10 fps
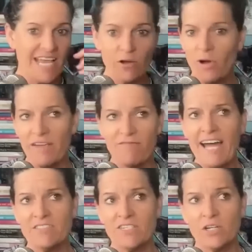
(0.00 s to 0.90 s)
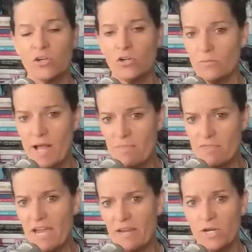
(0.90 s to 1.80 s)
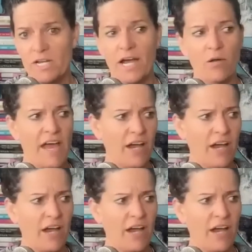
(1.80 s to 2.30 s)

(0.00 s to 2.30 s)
How do I fast like a girl around thyroid health?